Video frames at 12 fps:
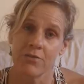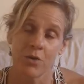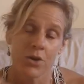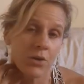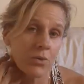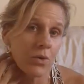
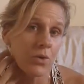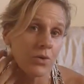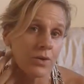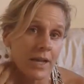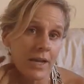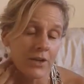
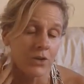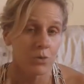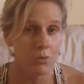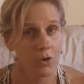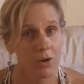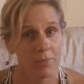4-year-old and a
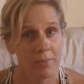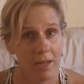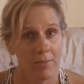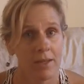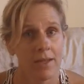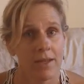newborn
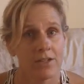baby,